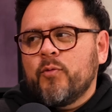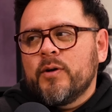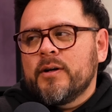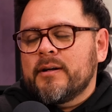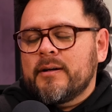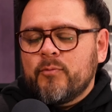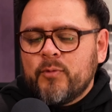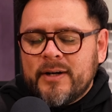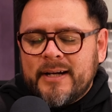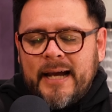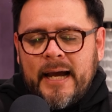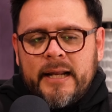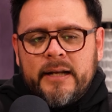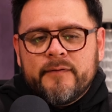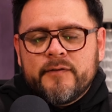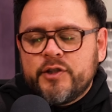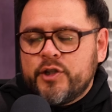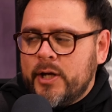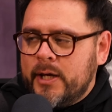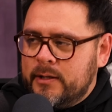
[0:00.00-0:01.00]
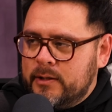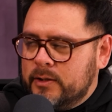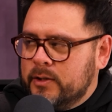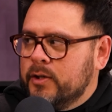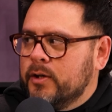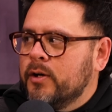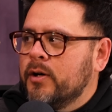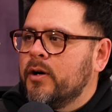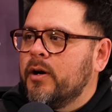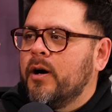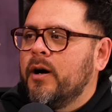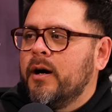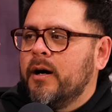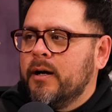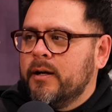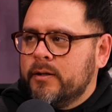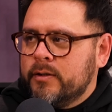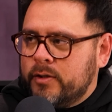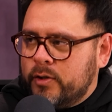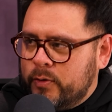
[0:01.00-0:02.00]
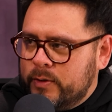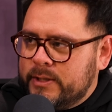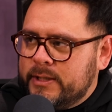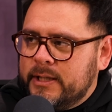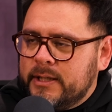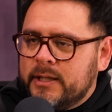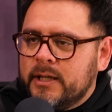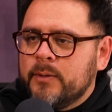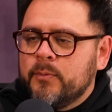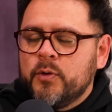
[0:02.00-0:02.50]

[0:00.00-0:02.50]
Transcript: Like we're kind of gentler on critiquing